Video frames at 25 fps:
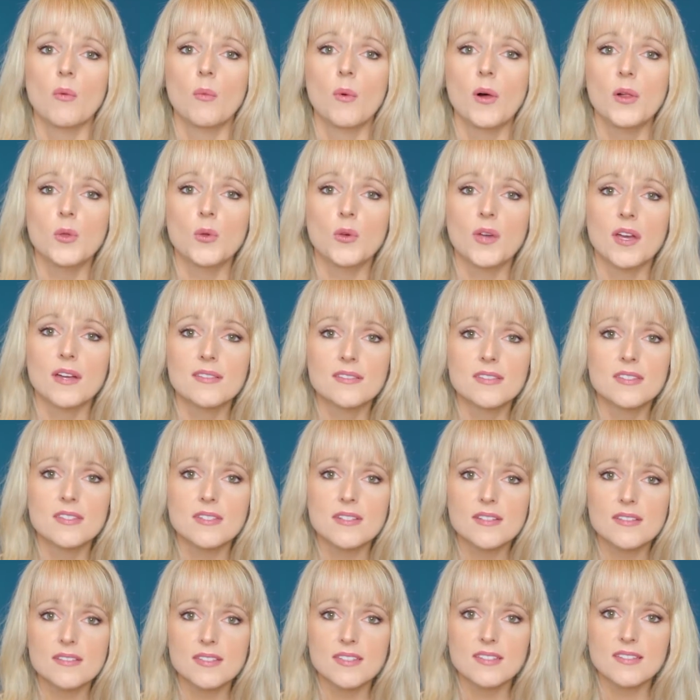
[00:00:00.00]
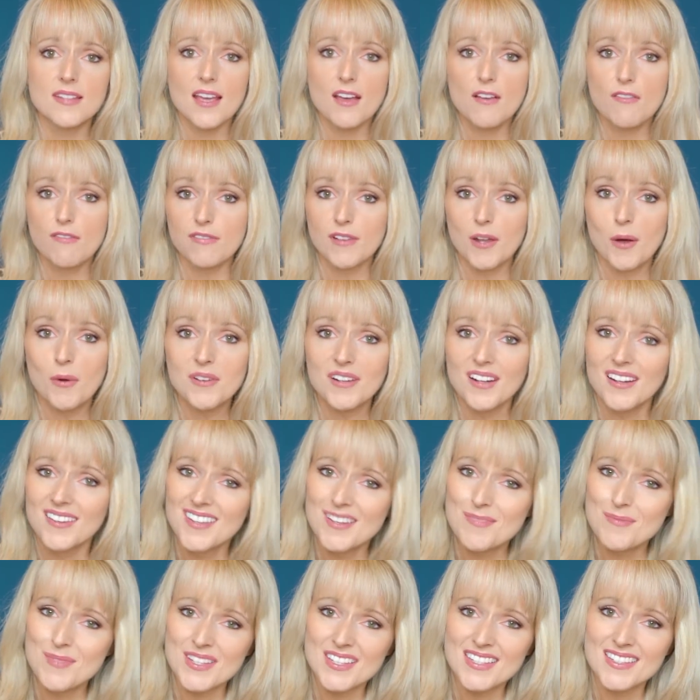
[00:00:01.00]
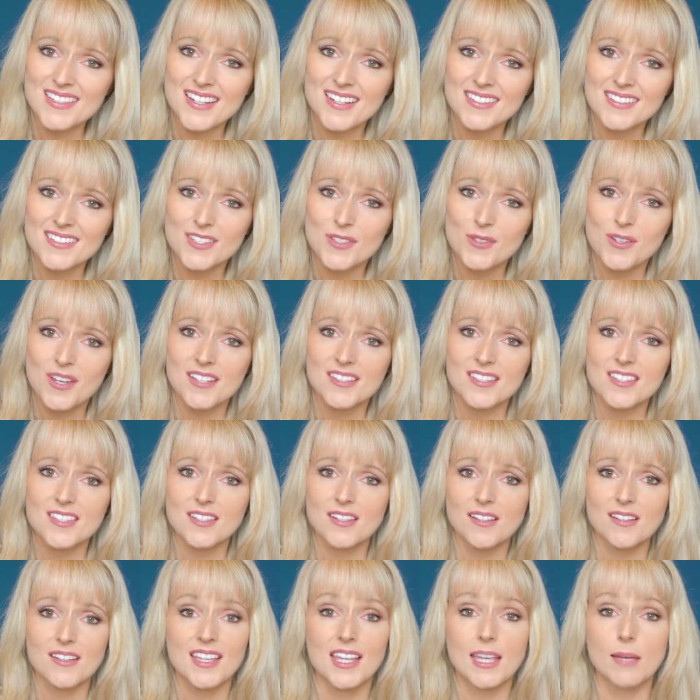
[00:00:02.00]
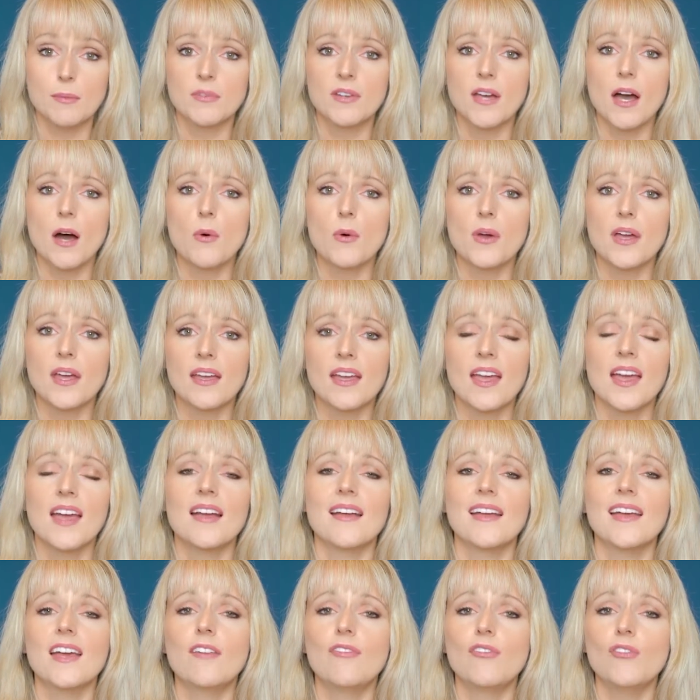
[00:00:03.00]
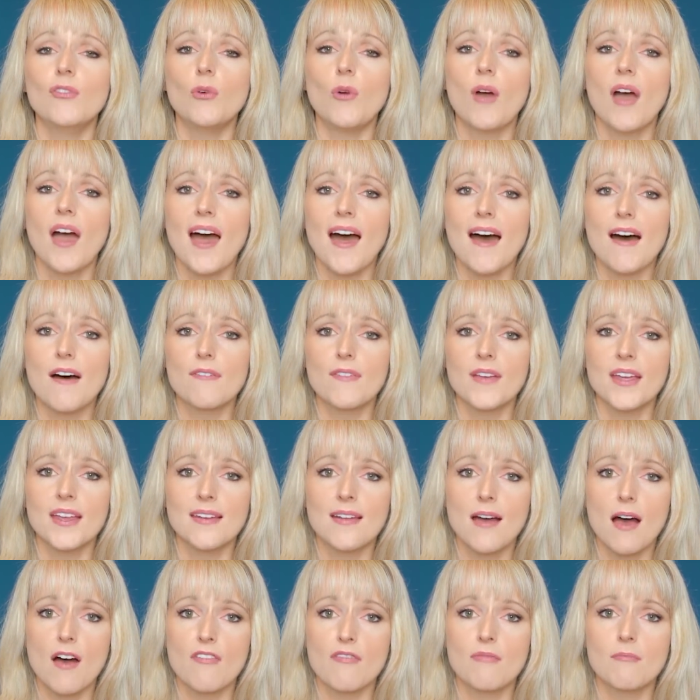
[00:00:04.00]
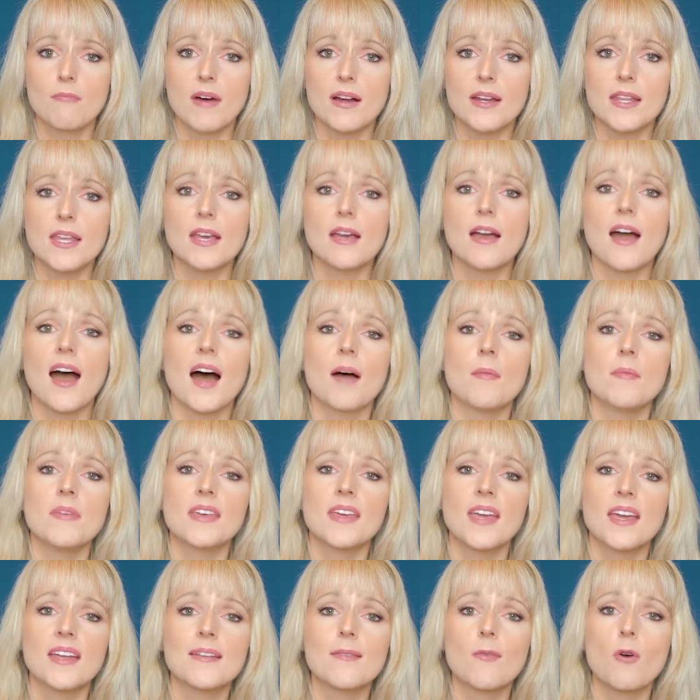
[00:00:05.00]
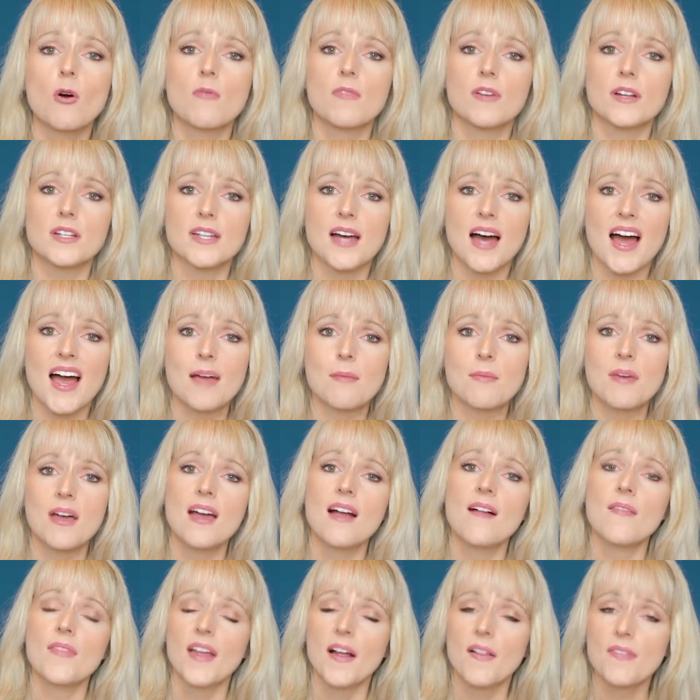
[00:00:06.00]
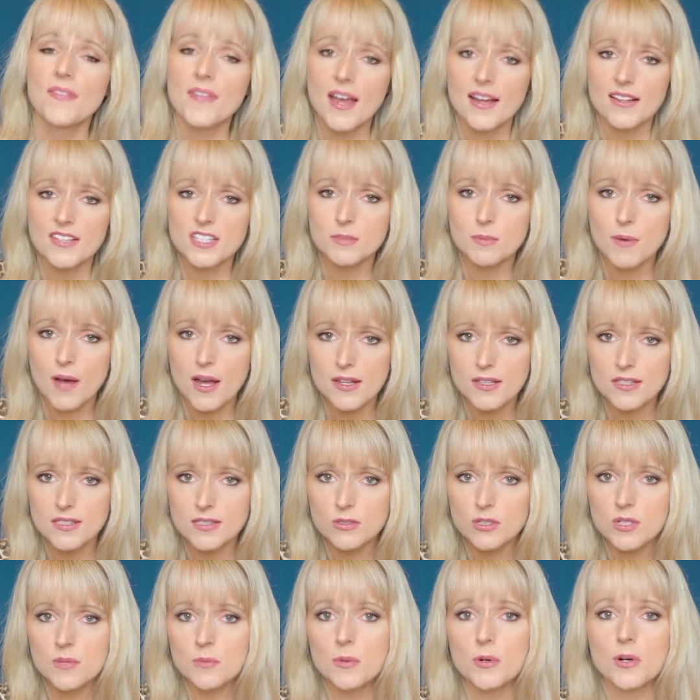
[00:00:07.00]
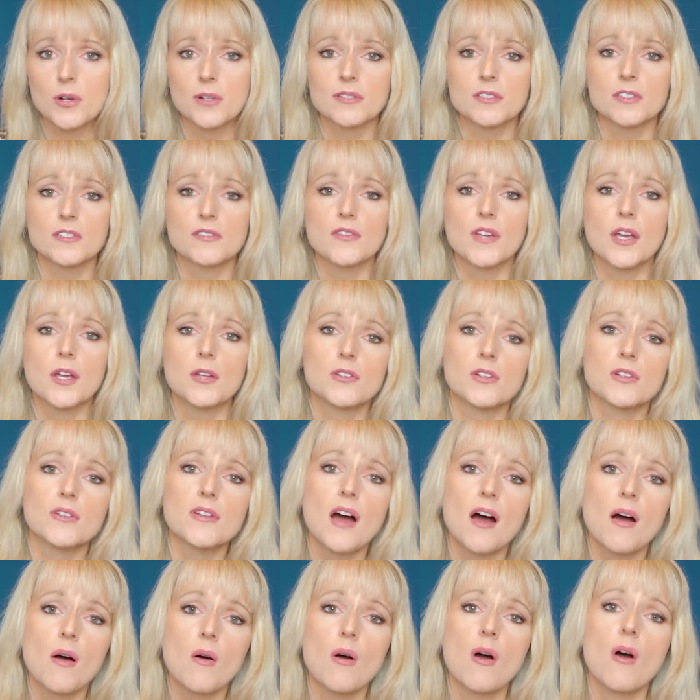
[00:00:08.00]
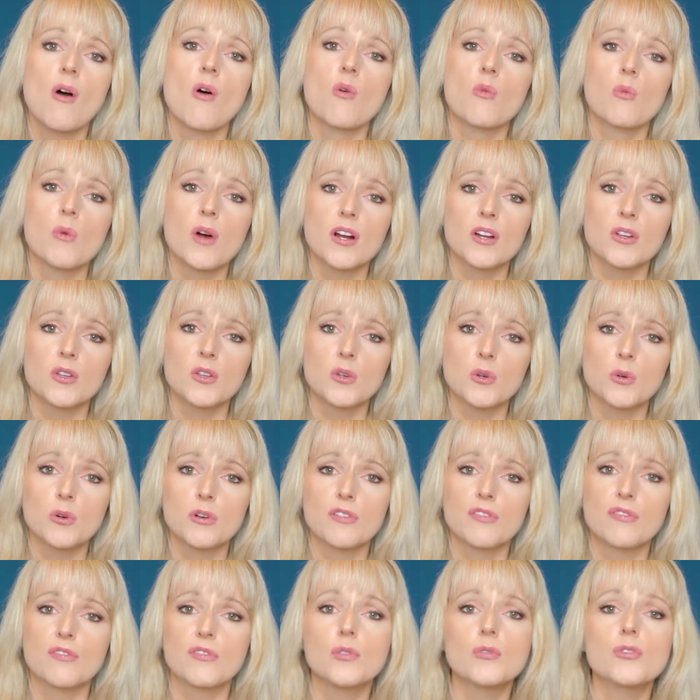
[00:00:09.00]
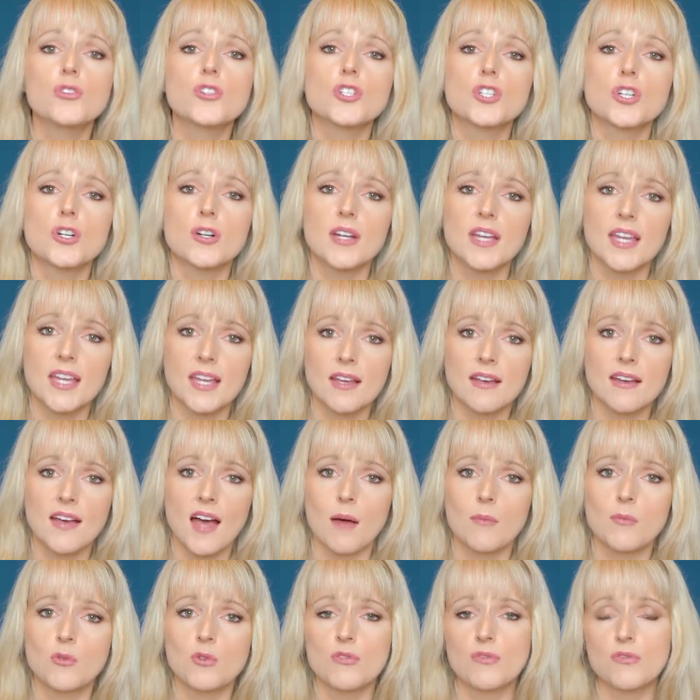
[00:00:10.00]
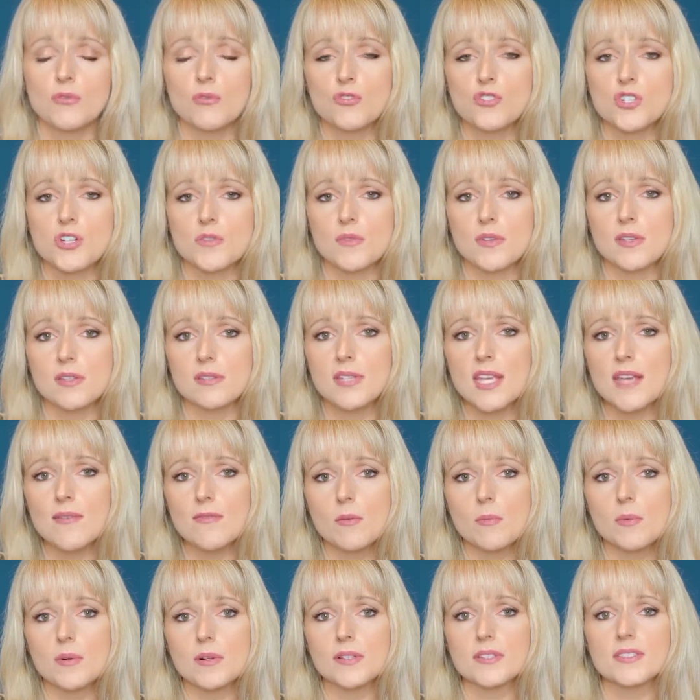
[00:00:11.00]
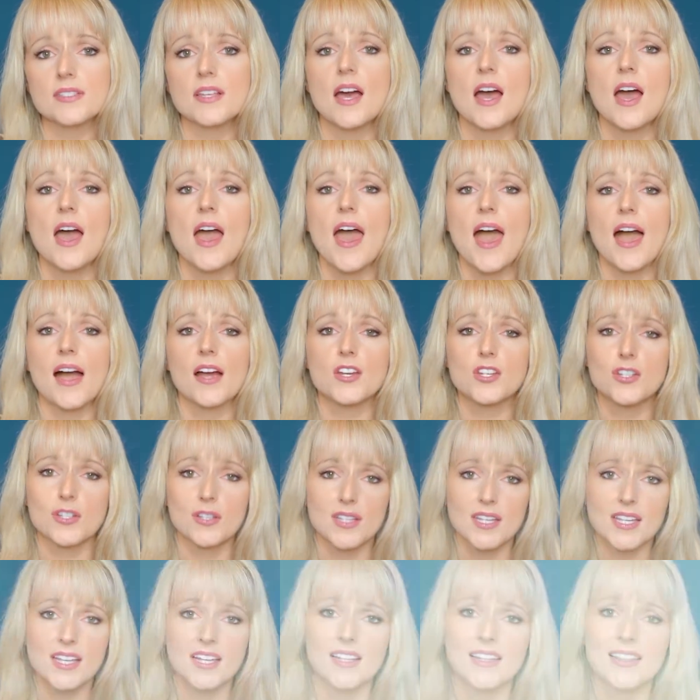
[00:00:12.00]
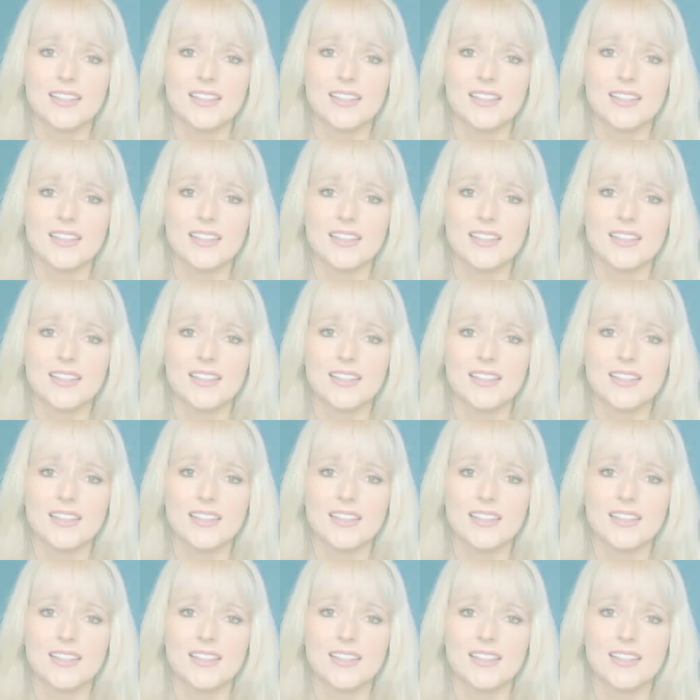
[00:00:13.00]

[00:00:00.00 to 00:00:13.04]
Well, you can still stay afloat in your business and you can still keep going if you have enough money coming in over time. And that's why it's so important for you to know what your future income, your future receivables, actually